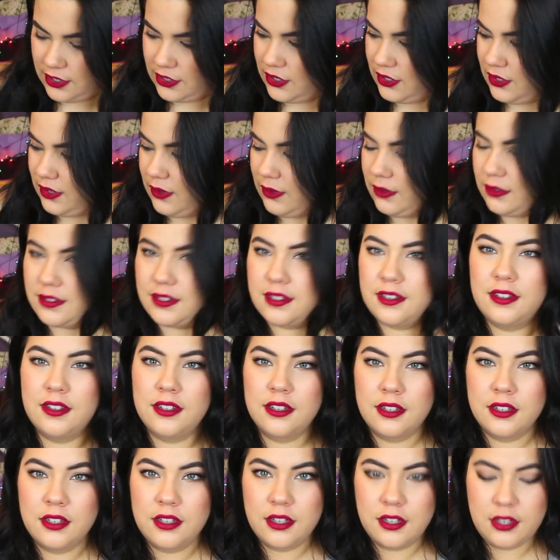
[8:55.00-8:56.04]
Shoes
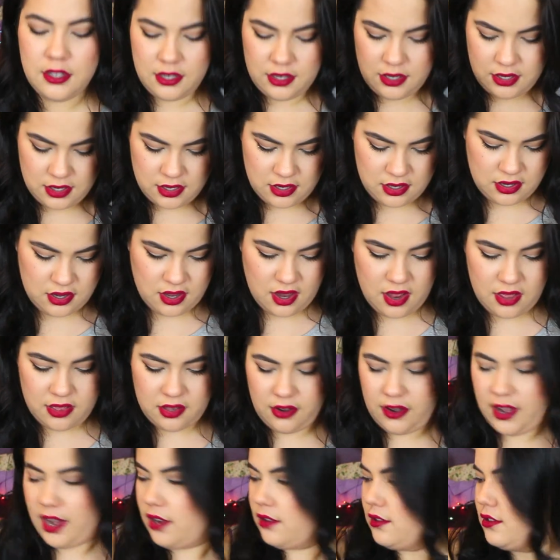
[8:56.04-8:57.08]
on the
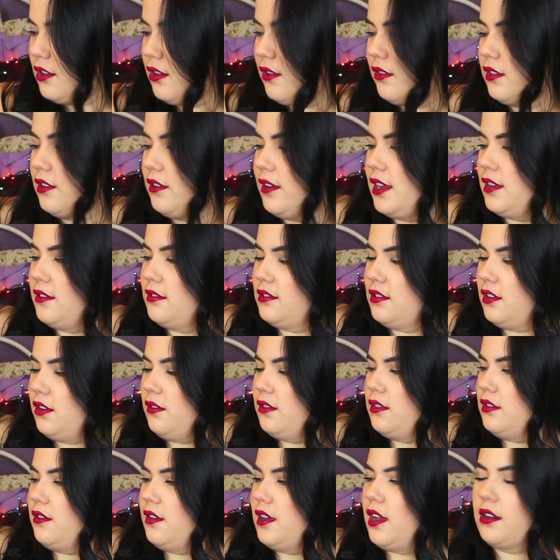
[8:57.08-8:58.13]
ground, go on the ground, go
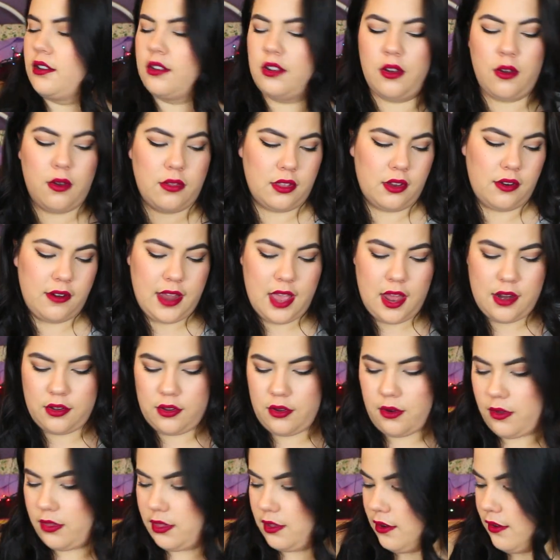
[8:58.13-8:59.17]
on the ground, go on the ground,
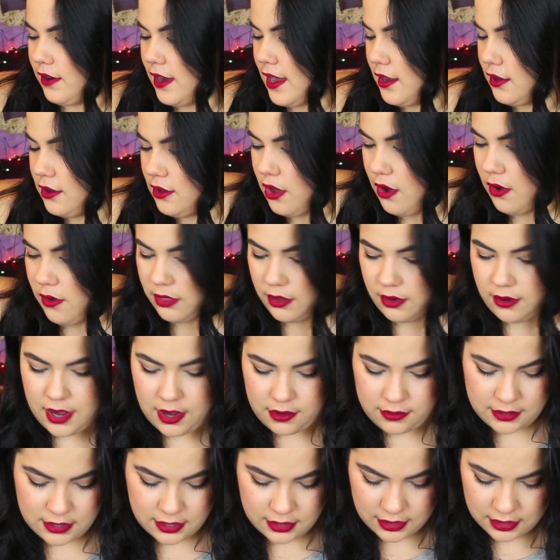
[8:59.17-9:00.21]
go on the ground, go on the ground.